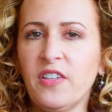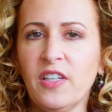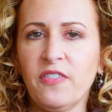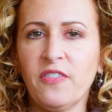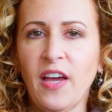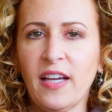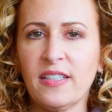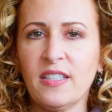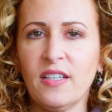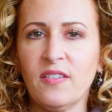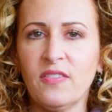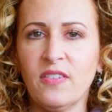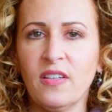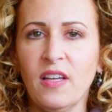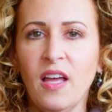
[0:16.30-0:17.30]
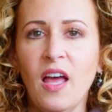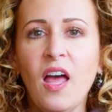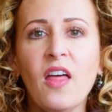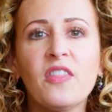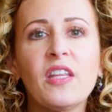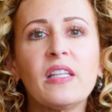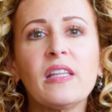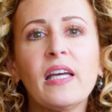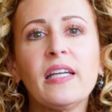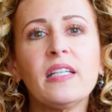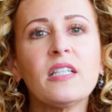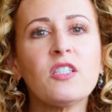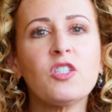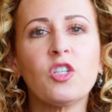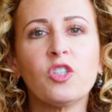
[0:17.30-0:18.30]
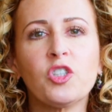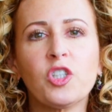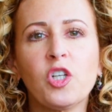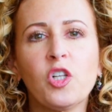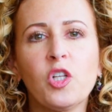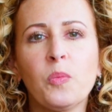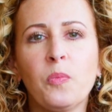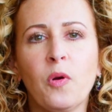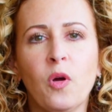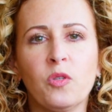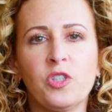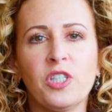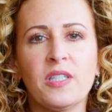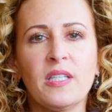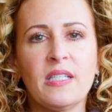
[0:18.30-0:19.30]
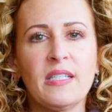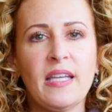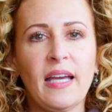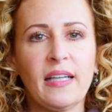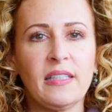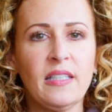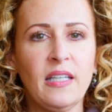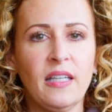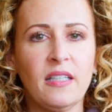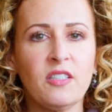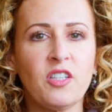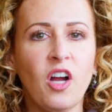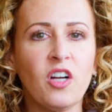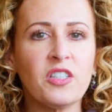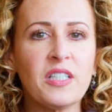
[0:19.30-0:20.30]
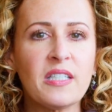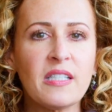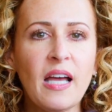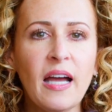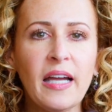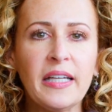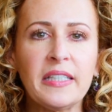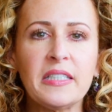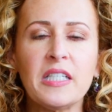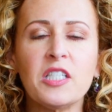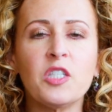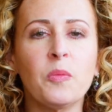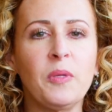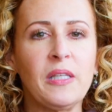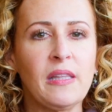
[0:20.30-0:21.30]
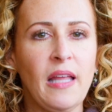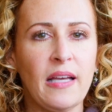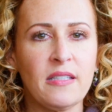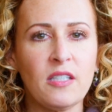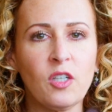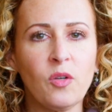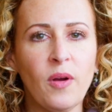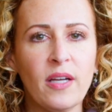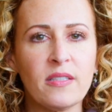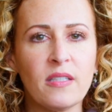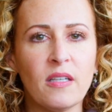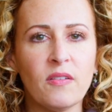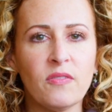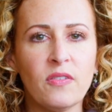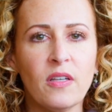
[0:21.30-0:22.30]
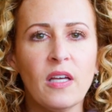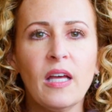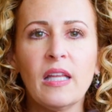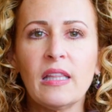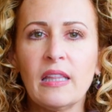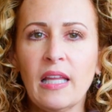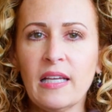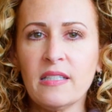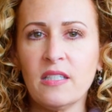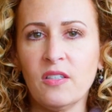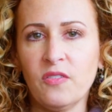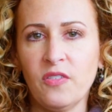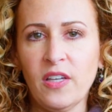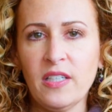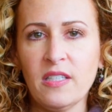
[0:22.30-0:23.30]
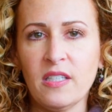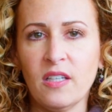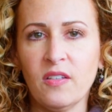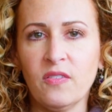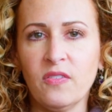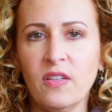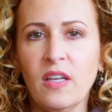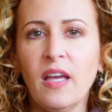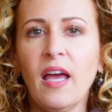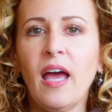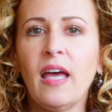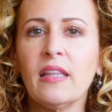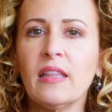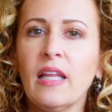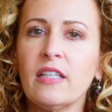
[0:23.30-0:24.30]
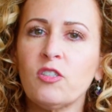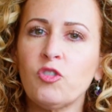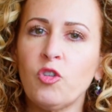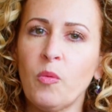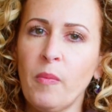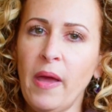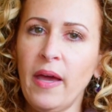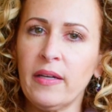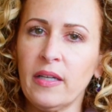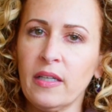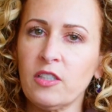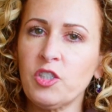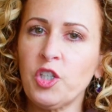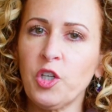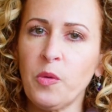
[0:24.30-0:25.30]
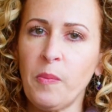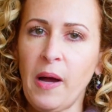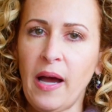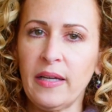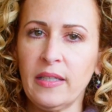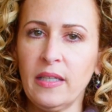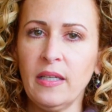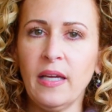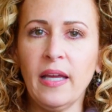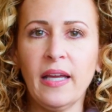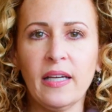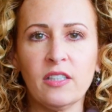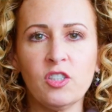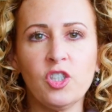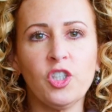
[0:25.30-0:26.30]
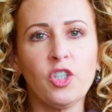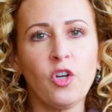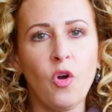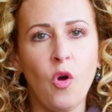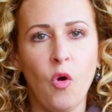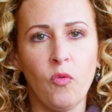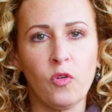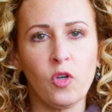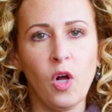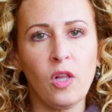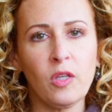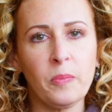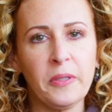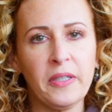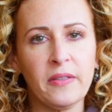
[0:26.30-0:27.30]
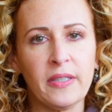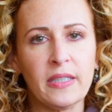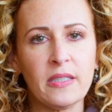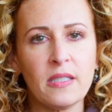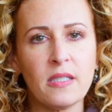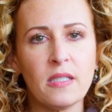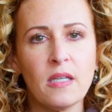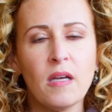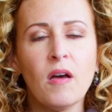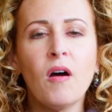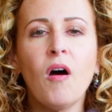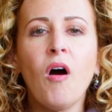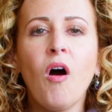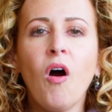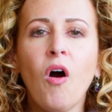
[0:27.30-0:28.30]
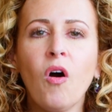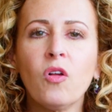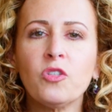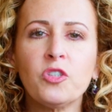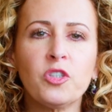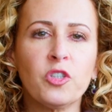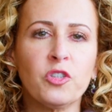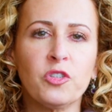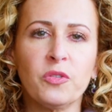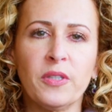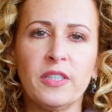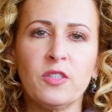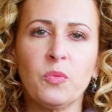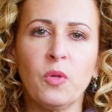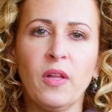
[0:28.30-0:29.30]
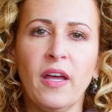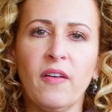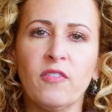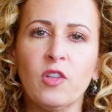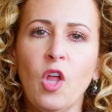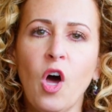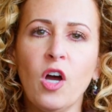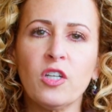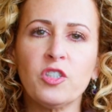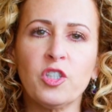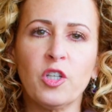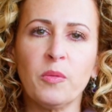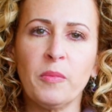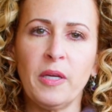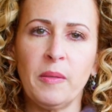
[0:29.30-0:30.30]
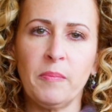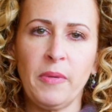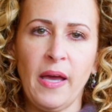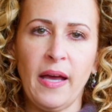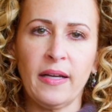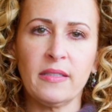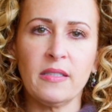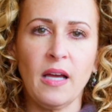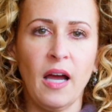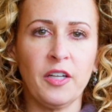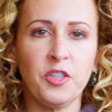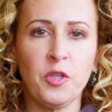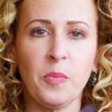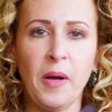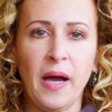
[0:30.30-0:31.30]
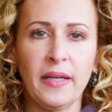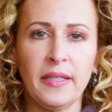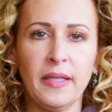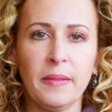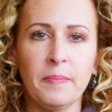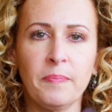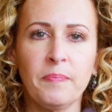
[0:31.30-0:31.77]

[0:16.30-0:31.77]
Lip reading: and effective. The latest surgical approaches and techniques are designed to be less aggressive, less invasive, and less traumatic to your body and to your overall appearance. All surgeries will have long-term impacts on your body.